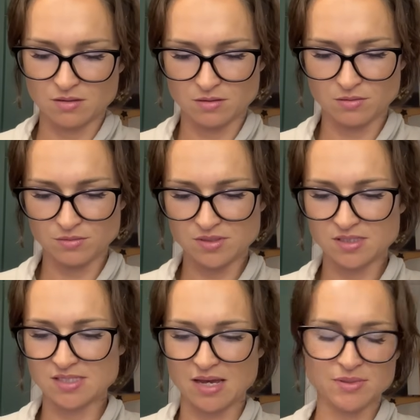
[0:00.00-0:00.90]
What was the
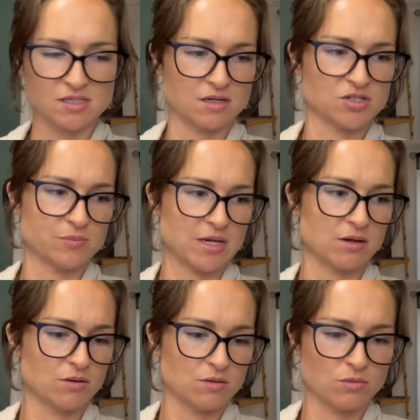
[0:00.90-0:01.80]
sabotage
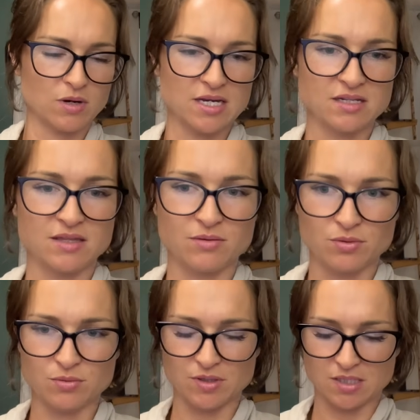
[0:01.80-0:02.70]
about? Why did they
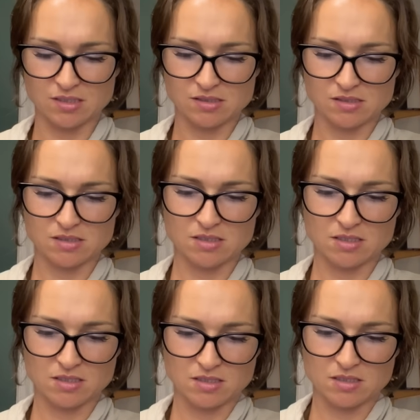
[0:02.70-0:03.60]
ruin this?
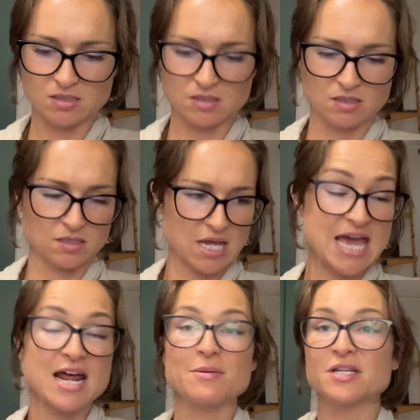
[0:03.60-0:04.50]

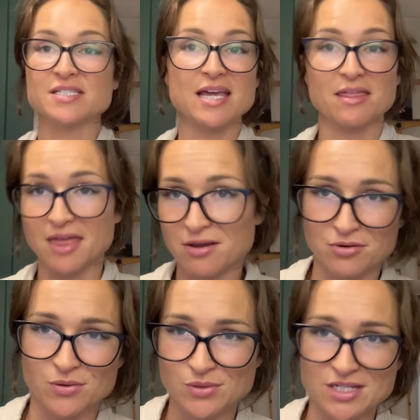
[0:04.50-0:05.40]
And I'm not saying they
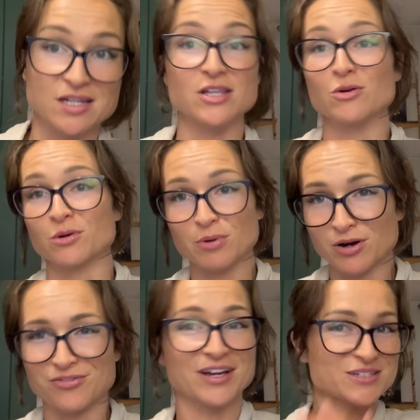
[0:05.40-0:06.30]
ruined it and you were
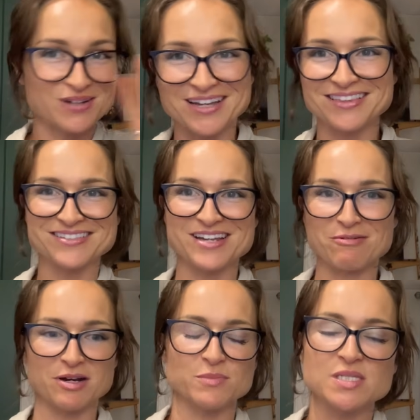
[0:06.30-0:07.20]
perfect, right? That's not
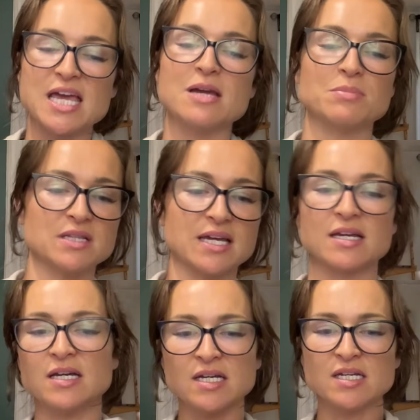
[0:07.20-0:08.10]
what I'm saying. But like
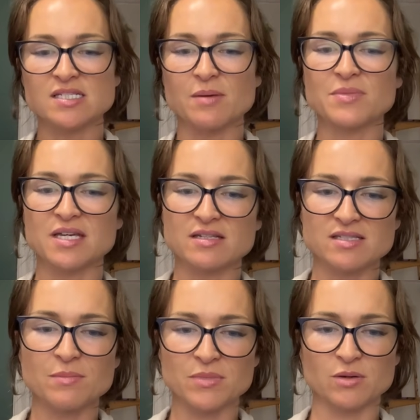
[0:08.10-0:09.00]
something
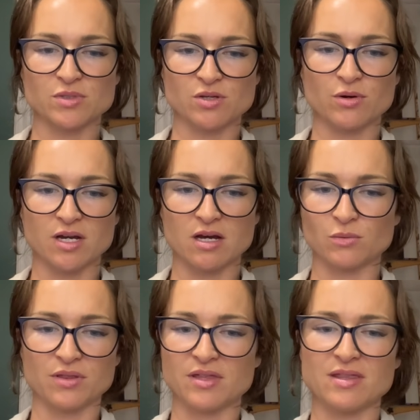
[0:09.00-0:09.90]
was going on
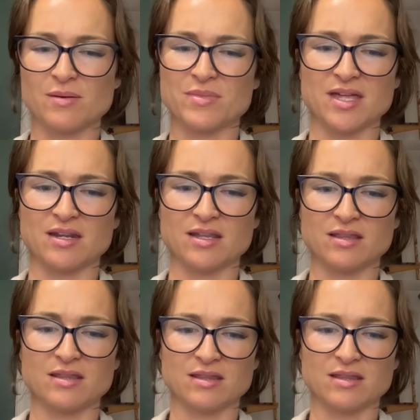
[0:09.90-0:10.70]
within them that